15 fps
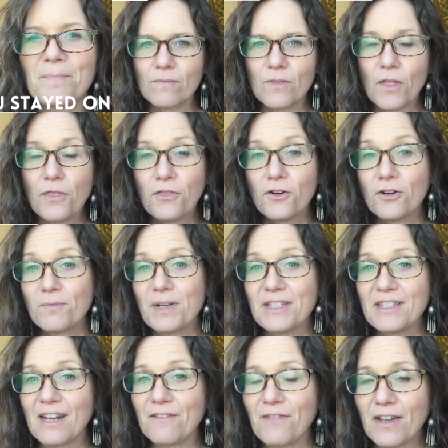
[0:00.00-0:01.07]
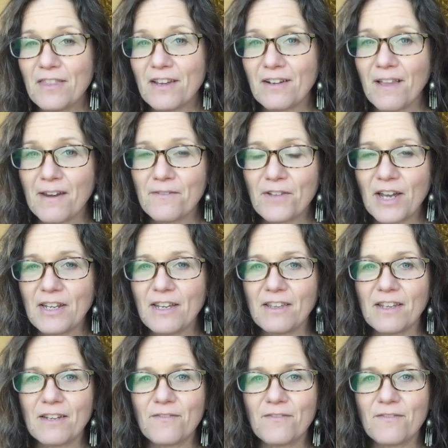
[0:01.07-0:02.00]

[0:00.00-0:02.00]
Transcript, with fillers: The third reason I find that a lot of gut healing